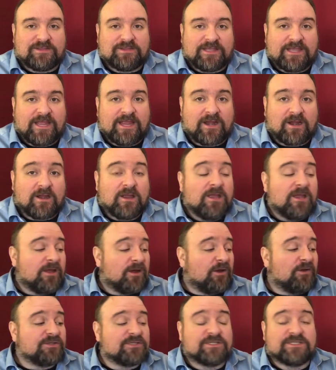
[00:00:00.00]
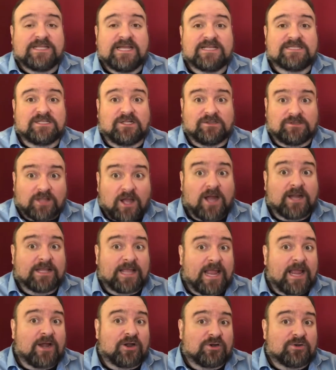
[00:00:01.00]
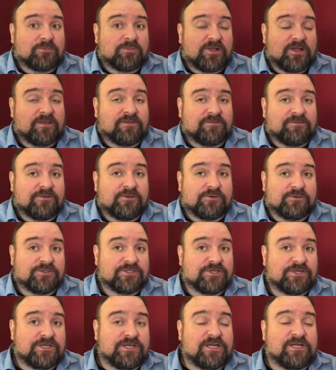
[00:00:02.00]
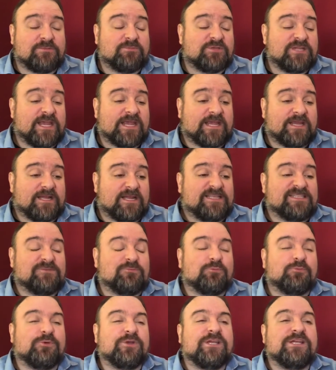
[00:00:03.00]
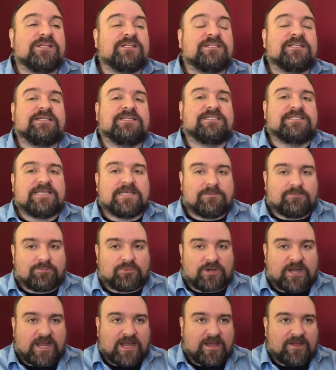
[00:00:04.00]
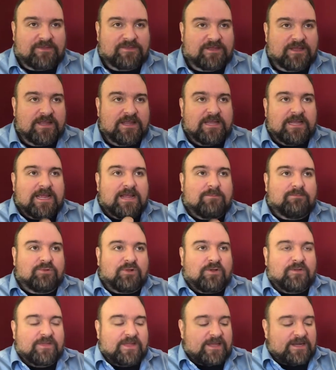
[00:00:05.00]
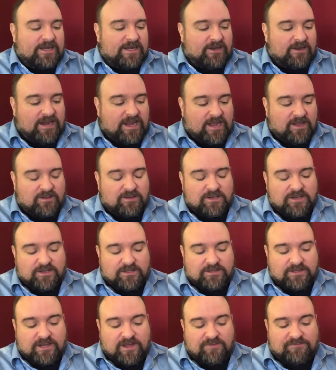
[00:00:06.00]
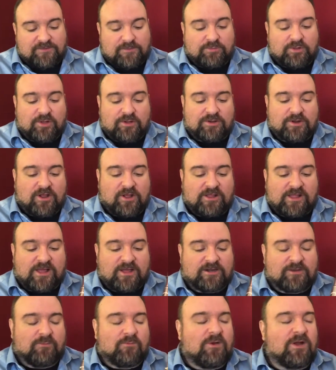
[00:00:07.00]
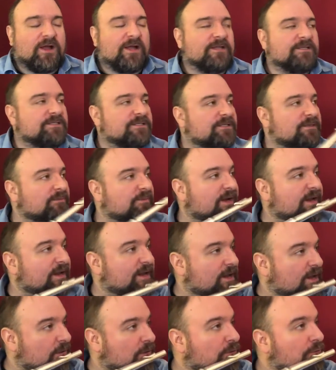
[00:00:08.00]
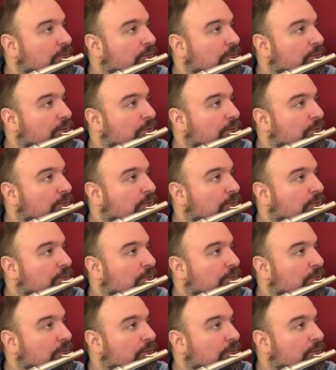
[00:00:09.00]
the air. It also takes a lot of air to play the flute, so you need to take in a really deep breath and blow that air out. Now, if you blow it all out at once, you might get